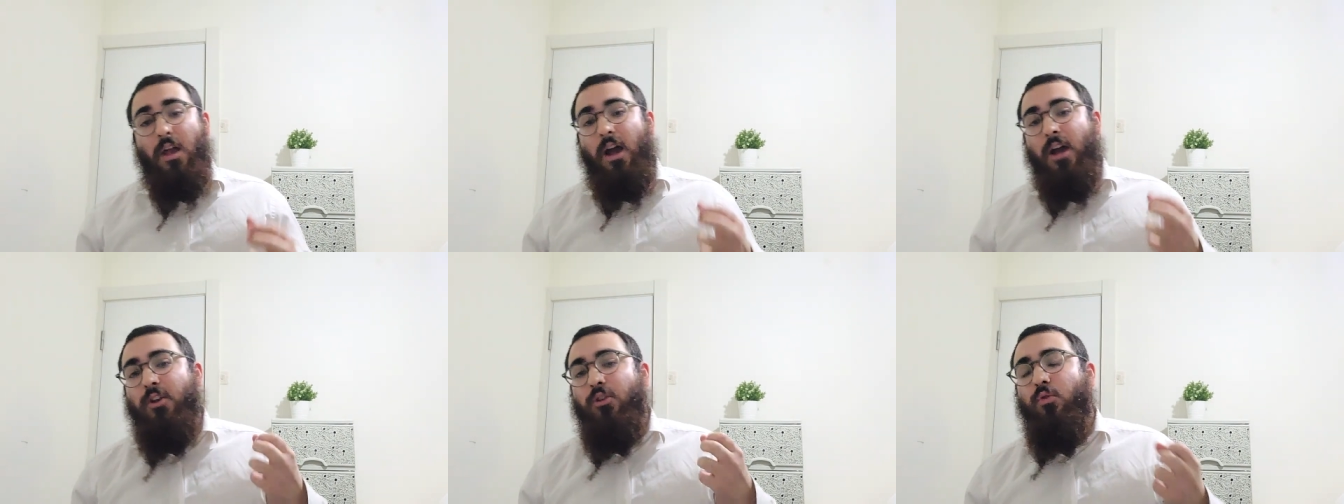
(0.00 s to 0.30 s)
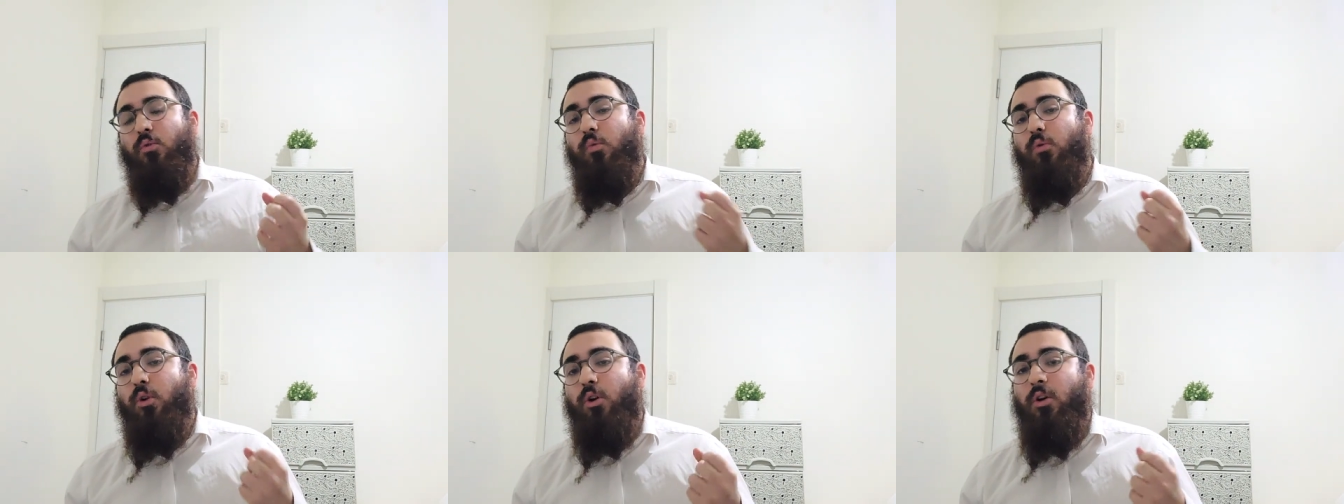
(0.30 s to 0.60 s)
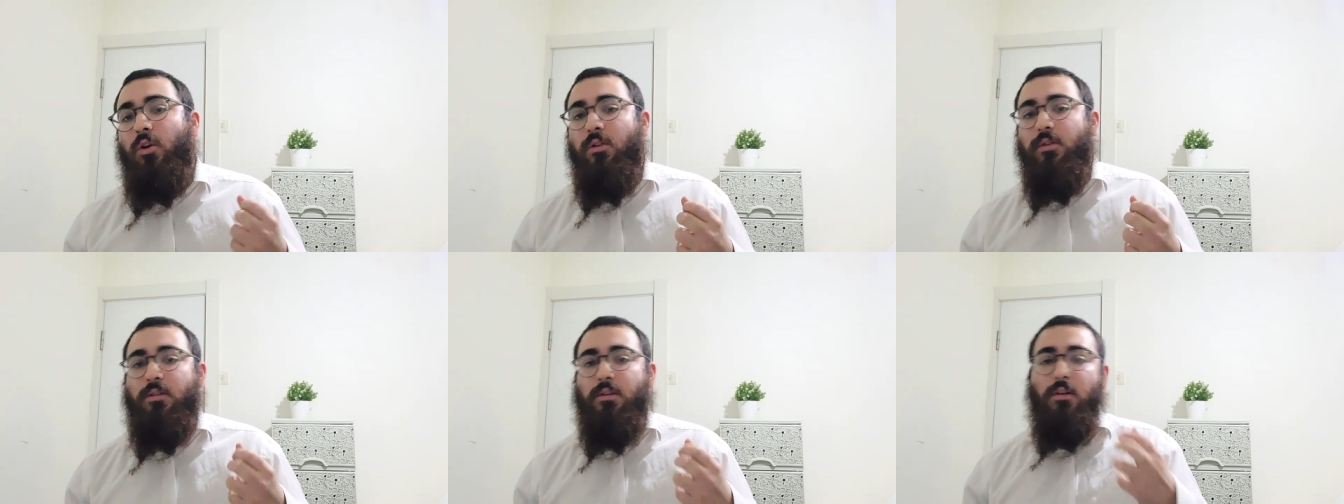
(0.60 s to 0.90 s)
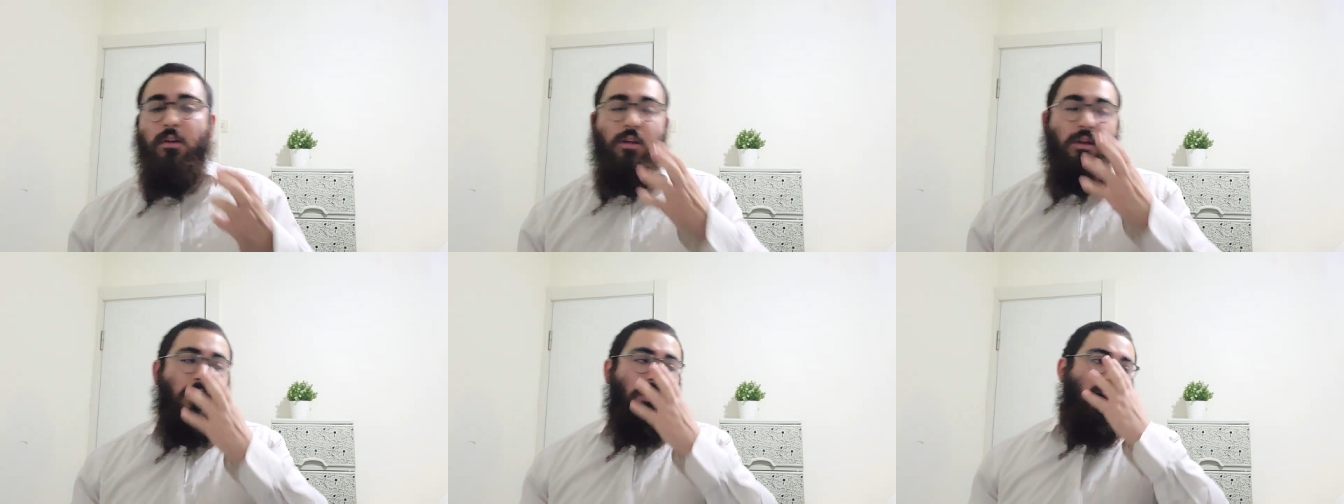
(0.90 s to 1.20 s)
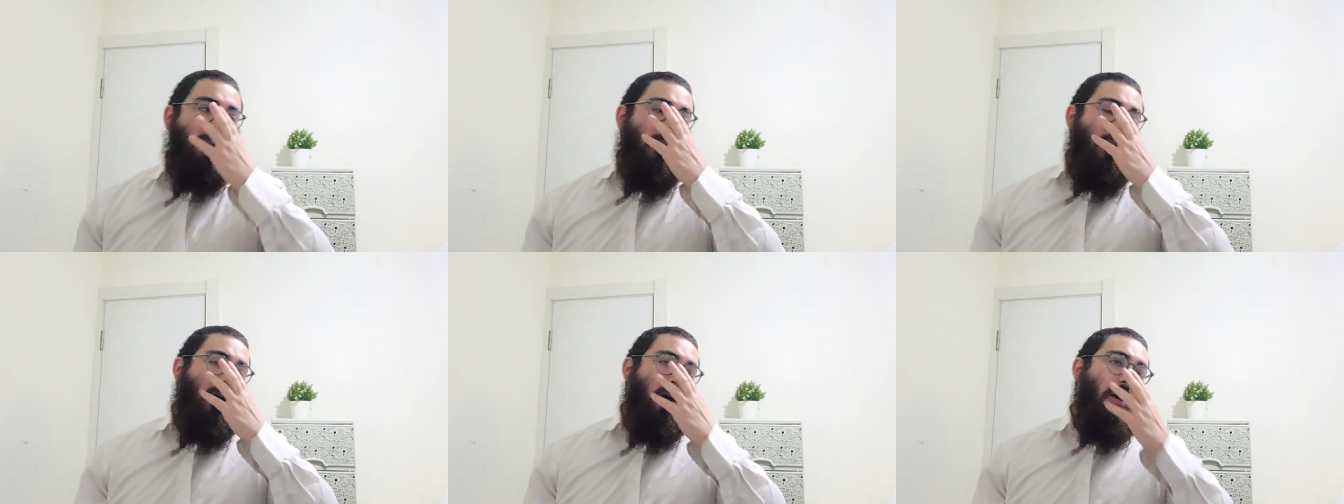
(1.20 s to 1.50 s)
a new world
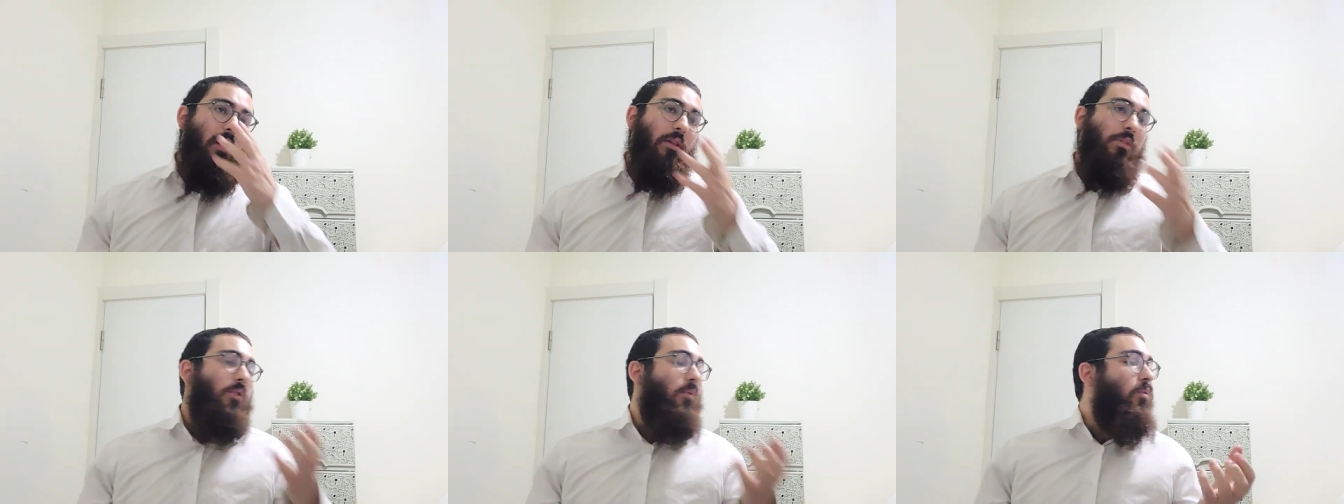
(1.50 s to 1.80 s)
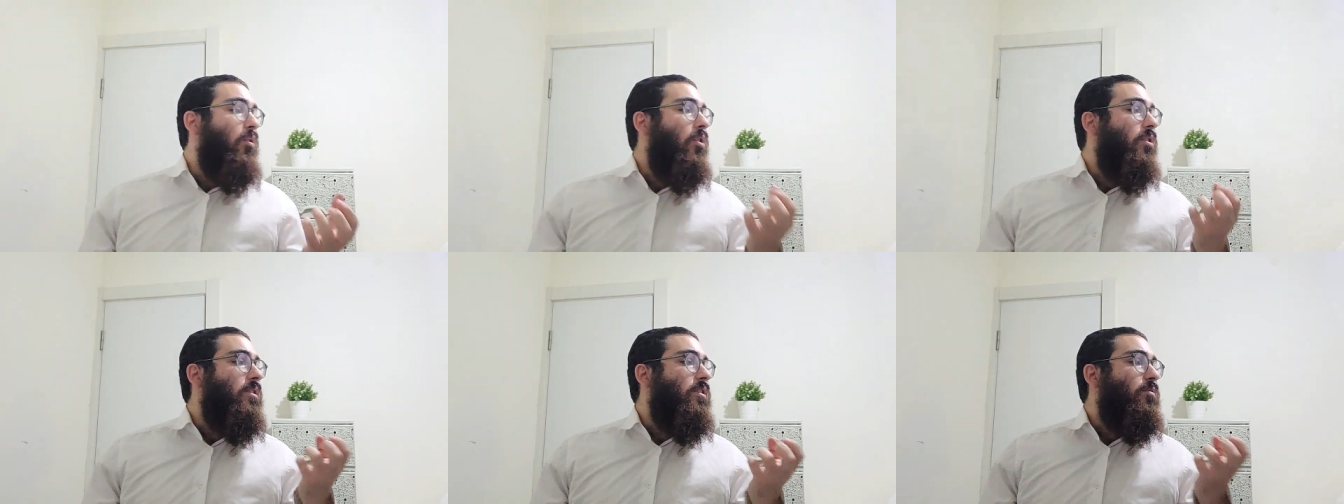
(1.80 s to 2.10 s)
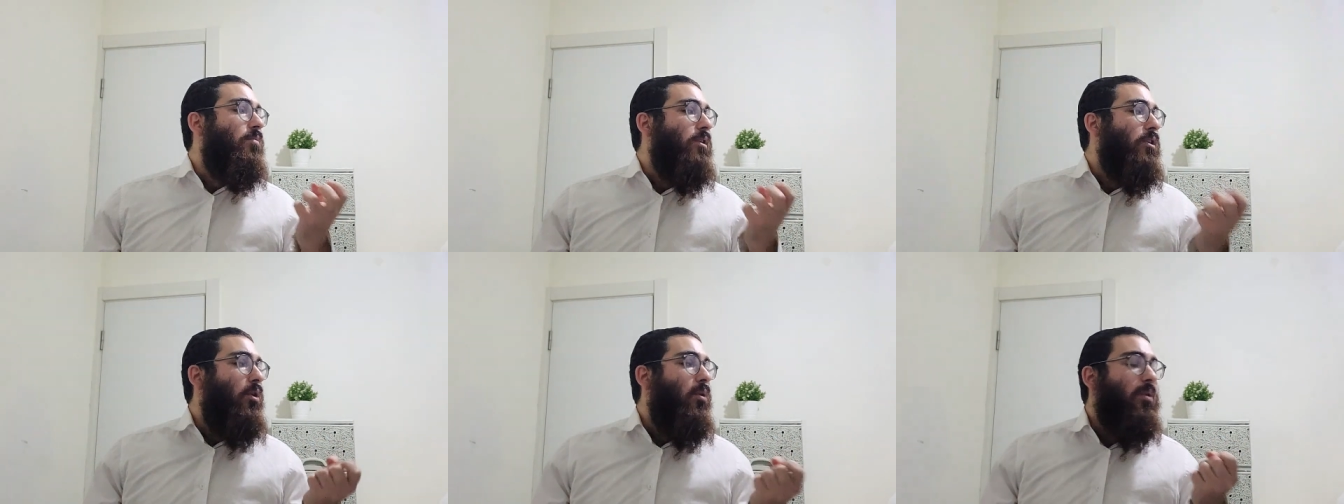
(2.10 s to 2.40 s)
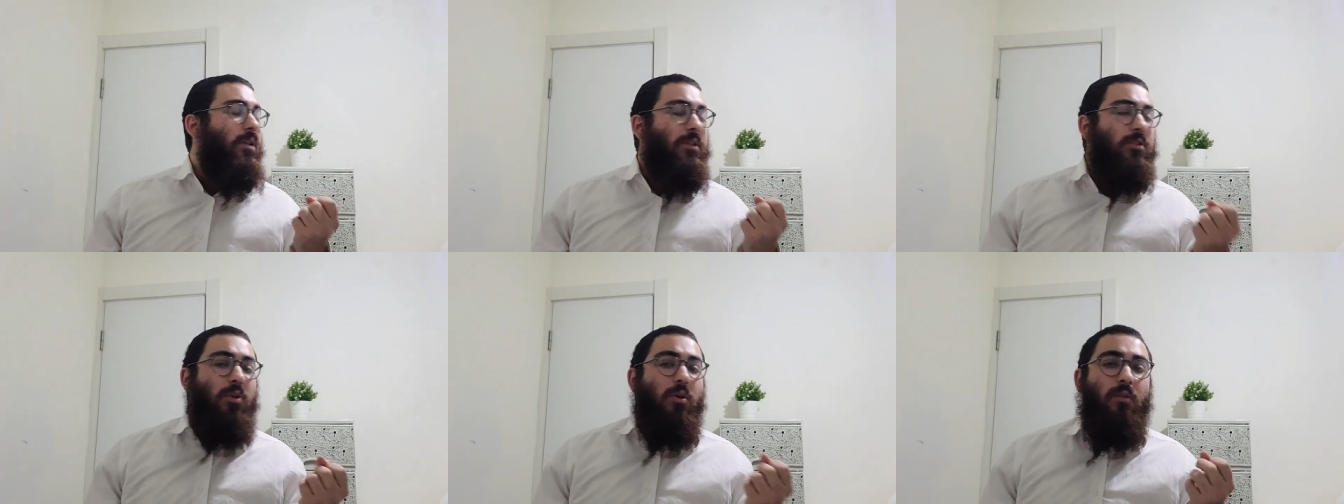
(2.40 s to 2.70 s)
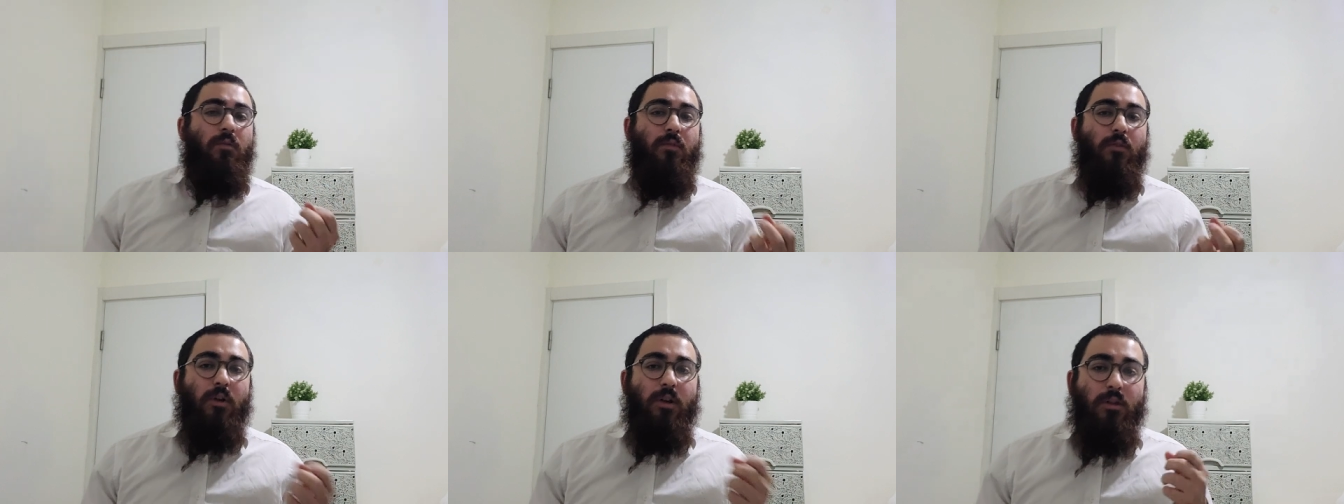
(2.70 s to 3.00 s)
the world as we know it is over,